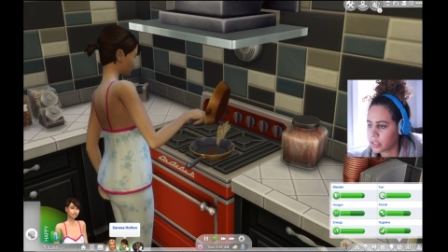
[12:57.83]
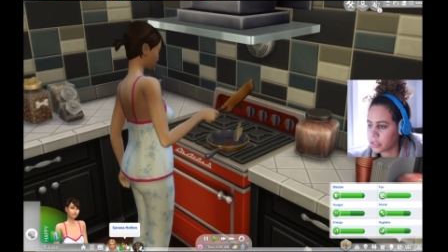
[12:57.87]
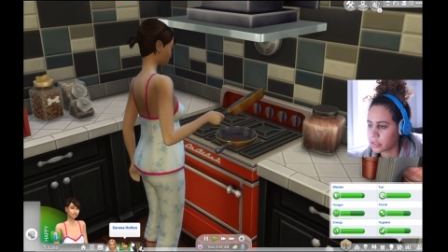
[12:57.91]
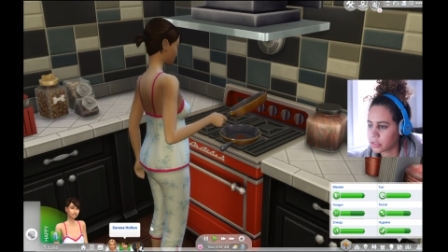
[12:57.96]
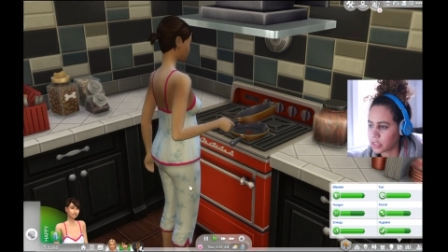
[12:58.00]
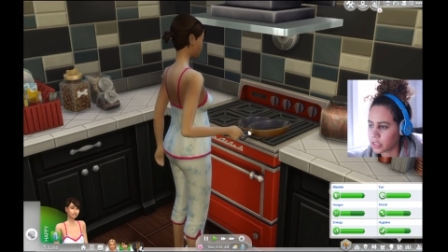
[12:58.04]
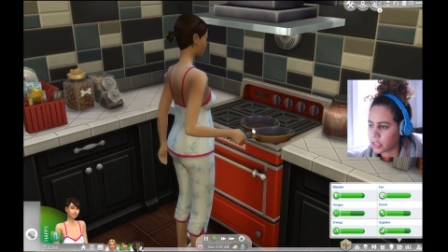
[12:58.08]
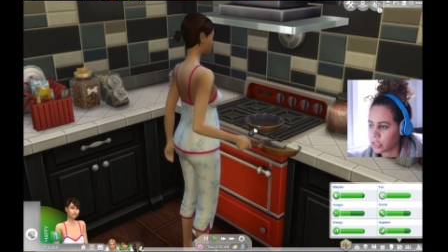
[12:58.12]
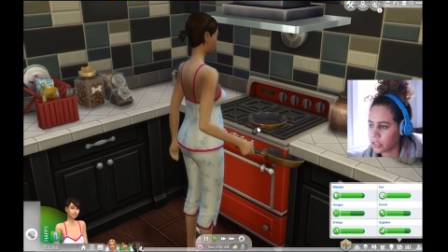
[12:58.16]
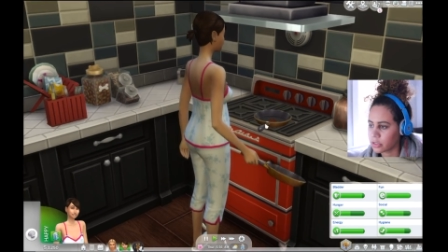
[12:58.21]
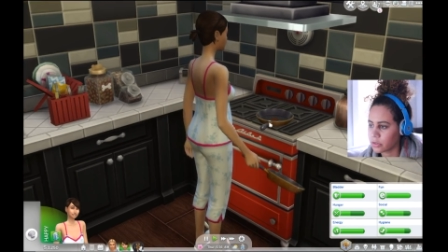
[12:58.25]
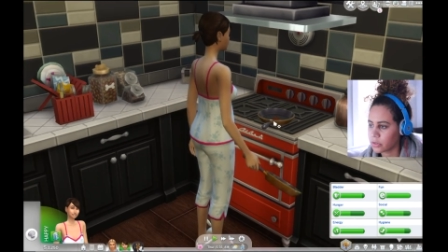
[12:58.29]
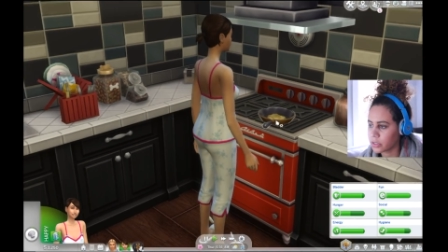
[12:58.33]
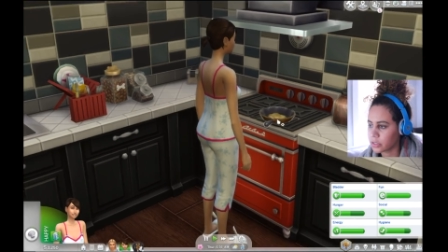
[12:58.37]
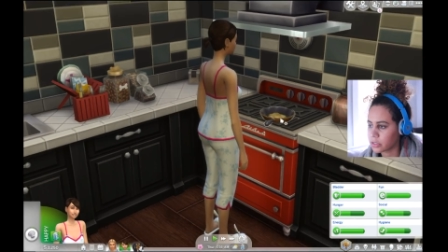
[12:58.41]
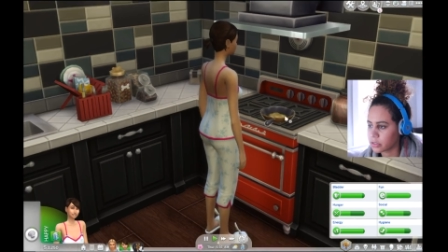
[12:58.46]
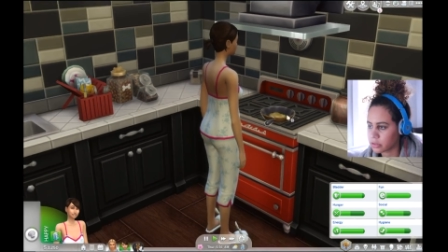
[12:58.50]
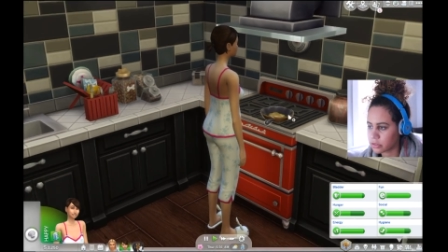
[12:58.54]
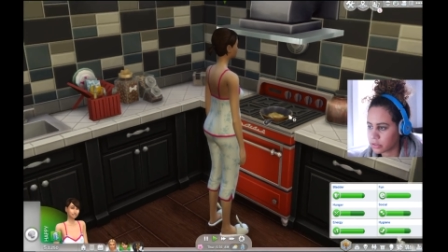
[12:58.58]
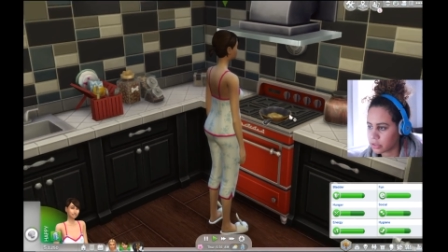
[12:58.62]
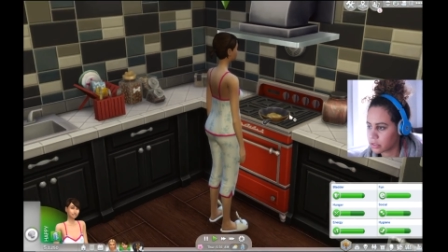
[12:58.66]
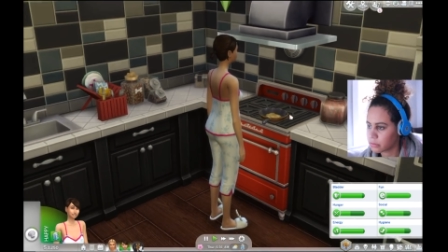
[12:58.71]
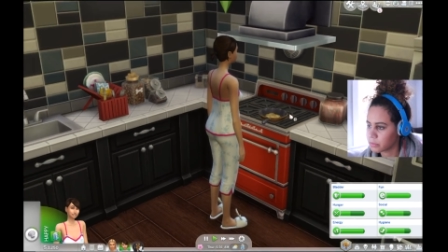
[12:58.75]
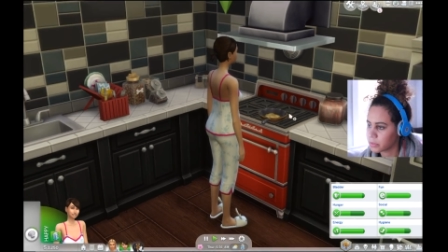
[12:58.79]
He's like, you know what, this
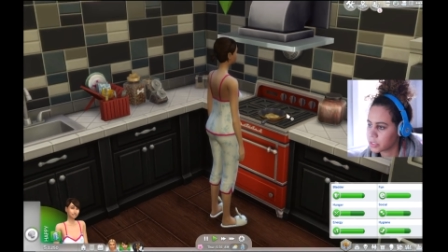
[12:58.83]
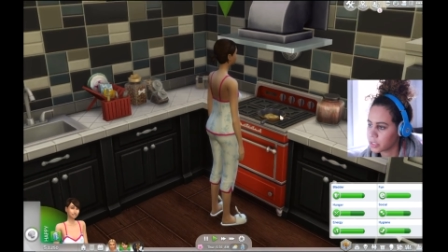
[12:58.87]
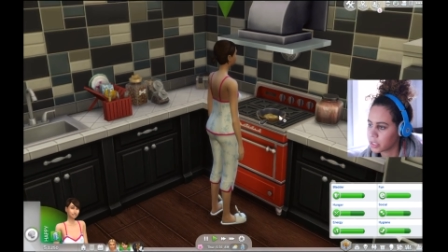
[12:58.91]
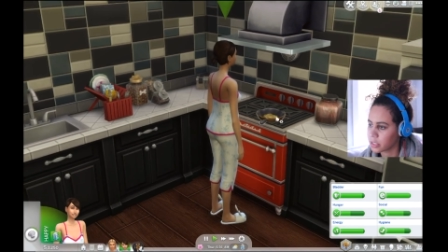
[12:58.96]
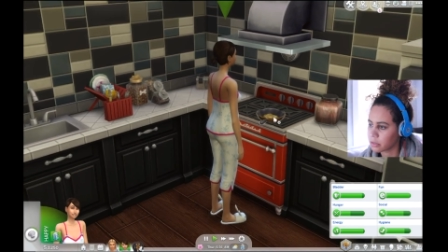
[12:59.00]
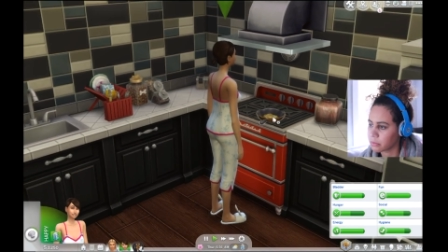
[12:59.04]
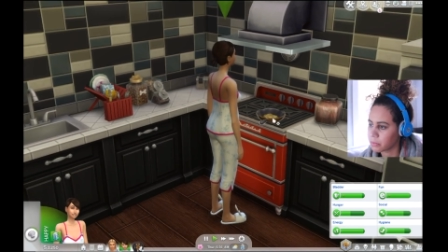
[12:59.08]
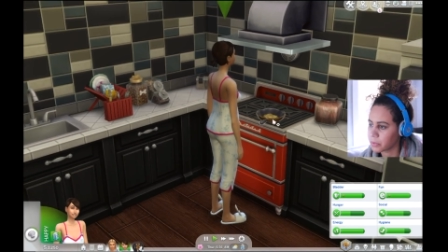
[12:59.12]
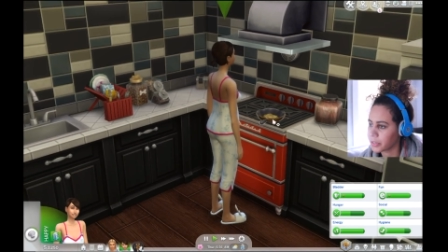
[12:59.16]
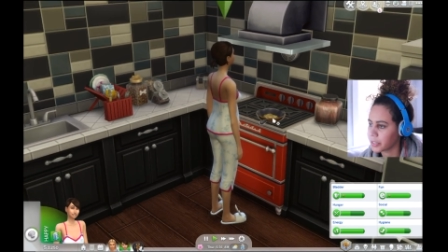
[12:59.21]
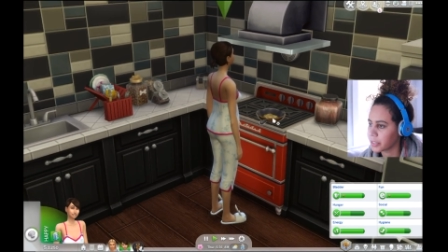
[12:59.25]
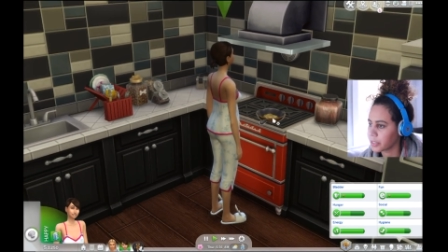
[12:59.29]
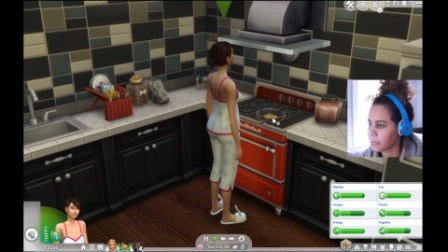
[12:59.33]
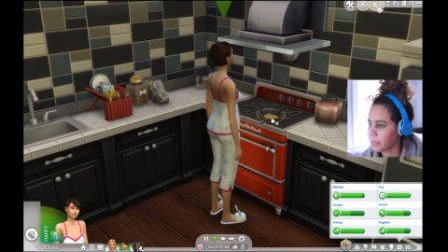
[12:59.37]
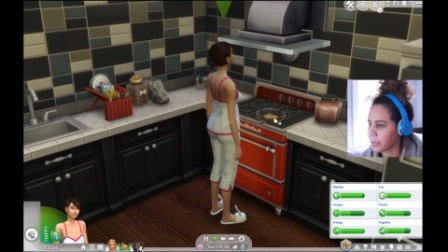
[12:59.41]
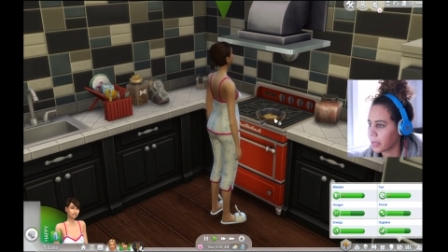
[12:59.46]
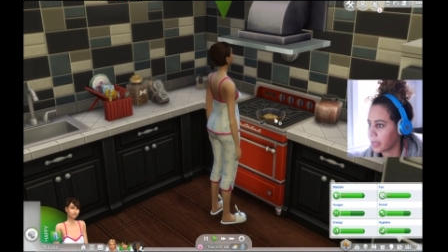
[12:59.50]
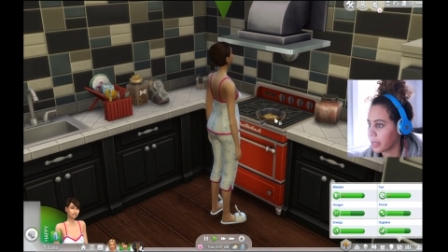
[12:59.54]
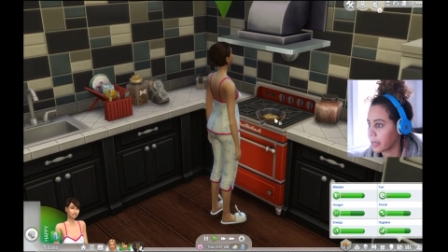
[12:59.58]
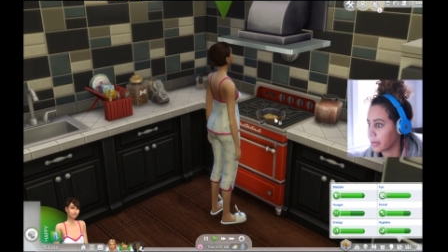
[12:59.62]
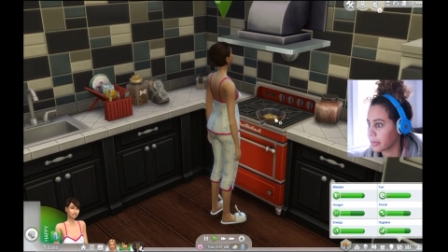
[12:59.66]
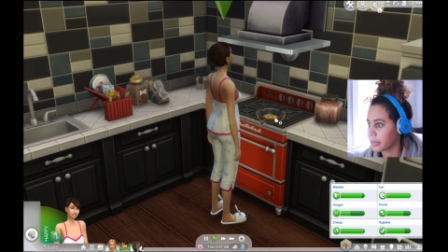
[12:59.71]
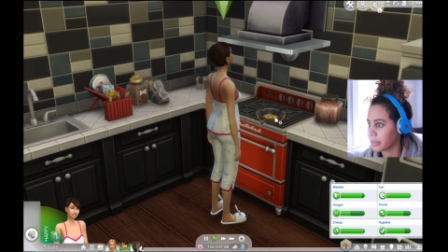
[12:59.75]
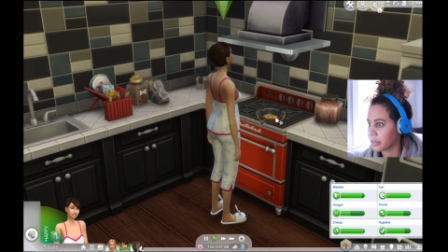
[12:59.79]
is gonna be terrible anyway,
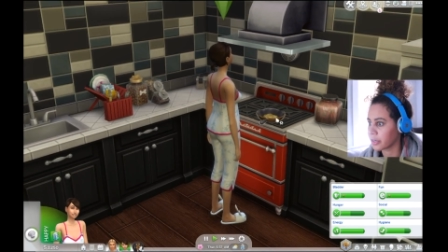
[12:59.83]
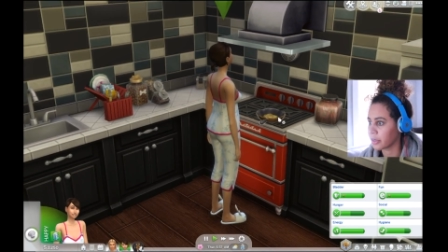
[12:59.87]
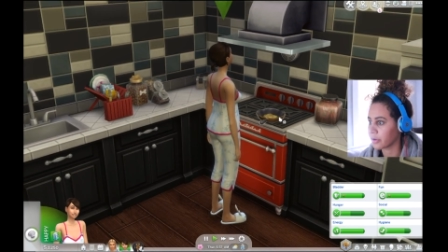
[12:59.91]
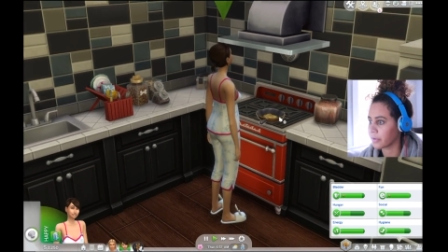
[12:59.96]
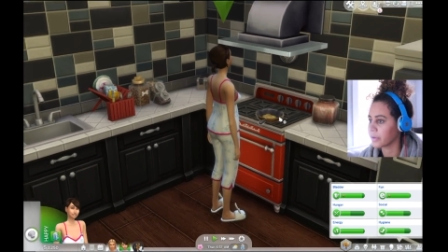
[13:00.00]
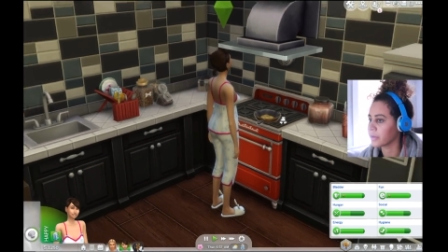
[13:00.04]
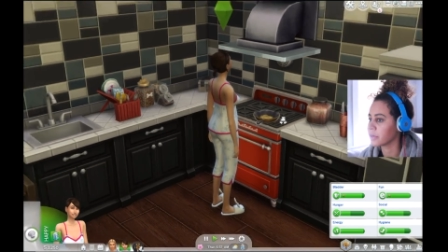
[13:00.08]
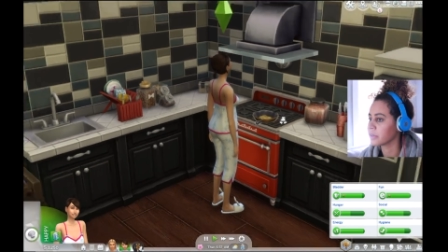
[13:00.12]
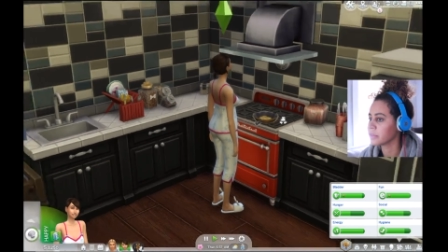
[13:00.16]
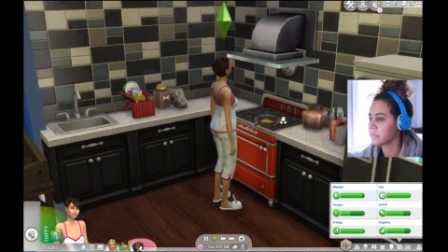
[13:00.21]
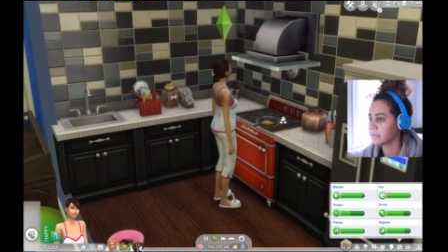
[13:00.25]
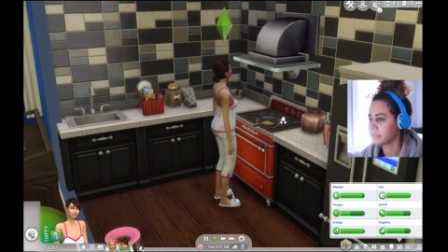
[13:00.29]
I already know it.